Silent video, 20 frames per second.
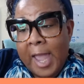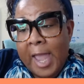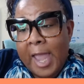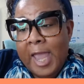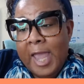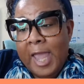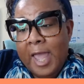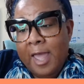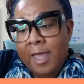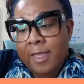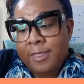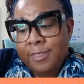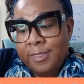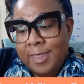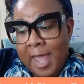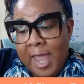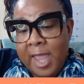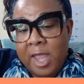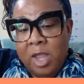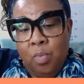and
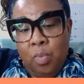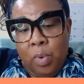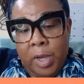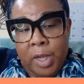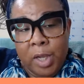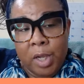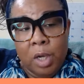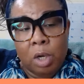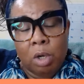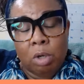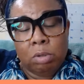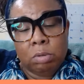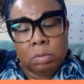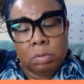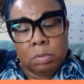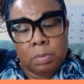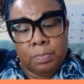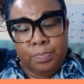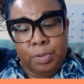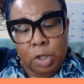they will
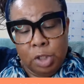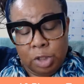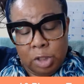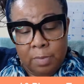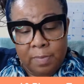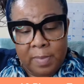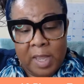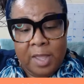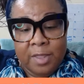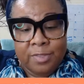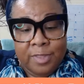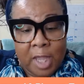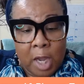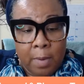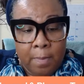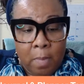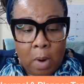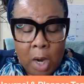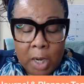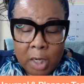put them in their
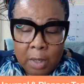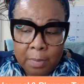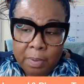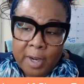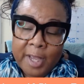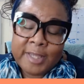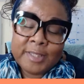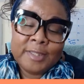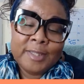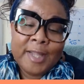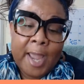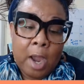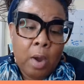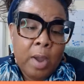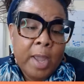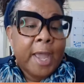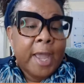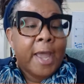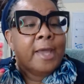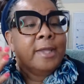marketplace. Now,
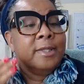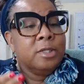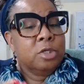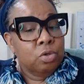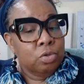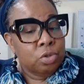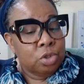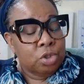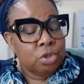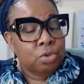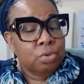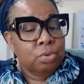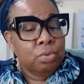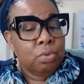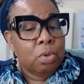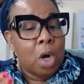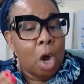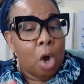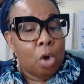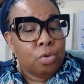you do
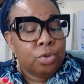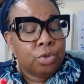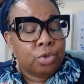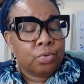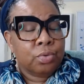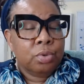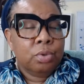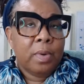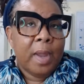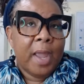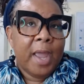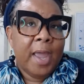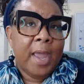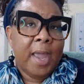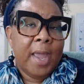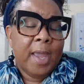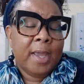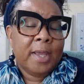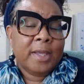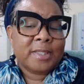go through
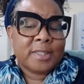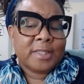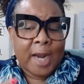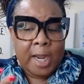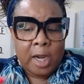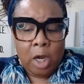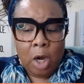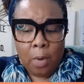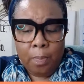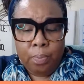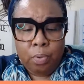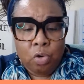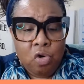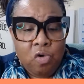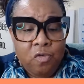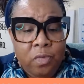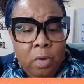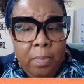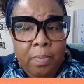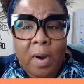it's like an
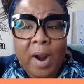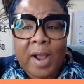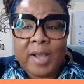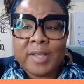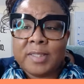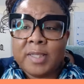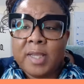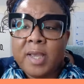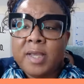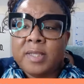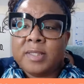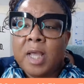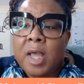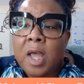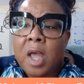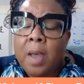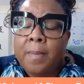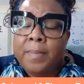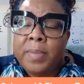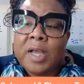approval process,
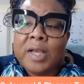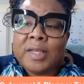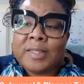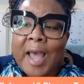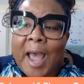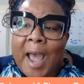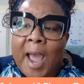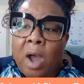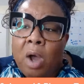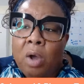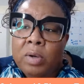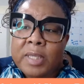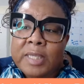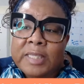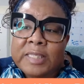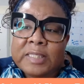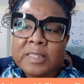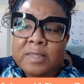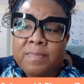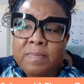because I
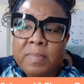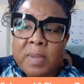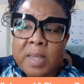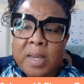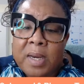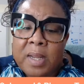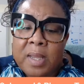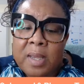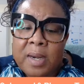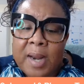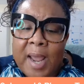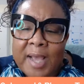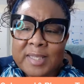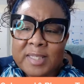submitted